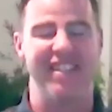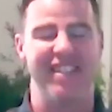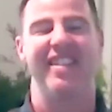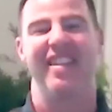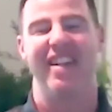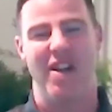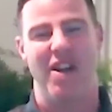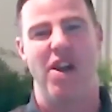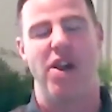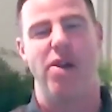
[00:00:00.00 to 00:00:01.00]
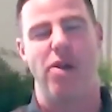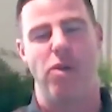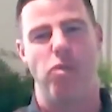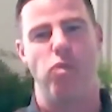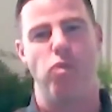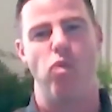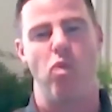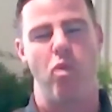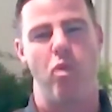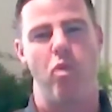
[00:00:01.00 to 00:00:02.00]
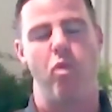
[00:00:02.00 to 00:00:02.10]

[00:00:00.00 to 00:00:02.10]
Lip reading: I think his solution was,